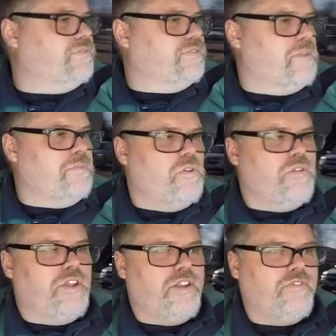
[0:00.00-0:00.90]
I'm
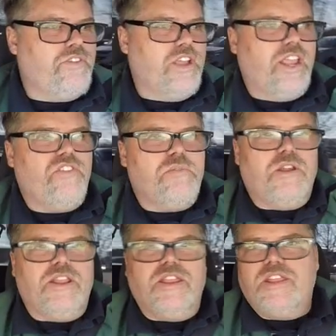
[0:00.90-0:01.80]
going in.
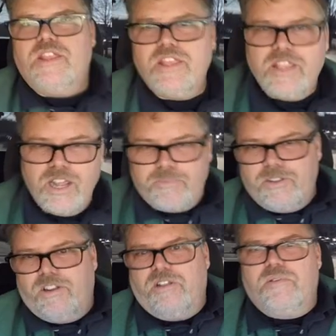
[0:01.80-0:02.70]
Everybody, get up
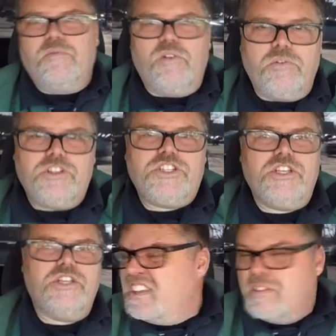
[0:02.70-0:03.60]
there a little bit more, would you?
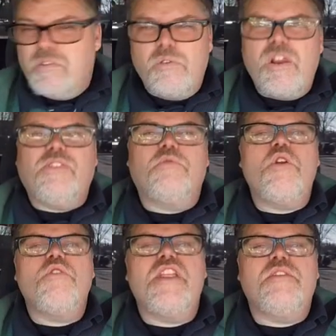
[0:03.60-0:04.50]
Well, we're at the
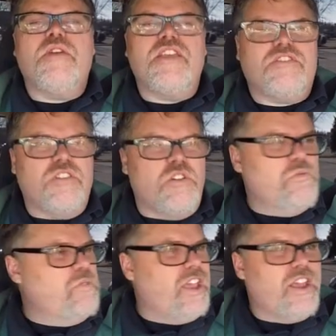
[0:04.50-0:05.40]
road anyway, so
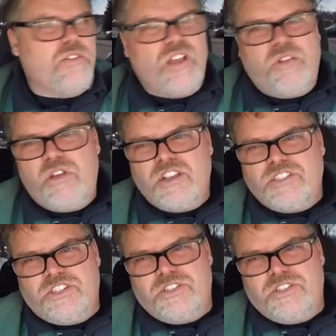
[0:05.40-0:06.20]
we got 11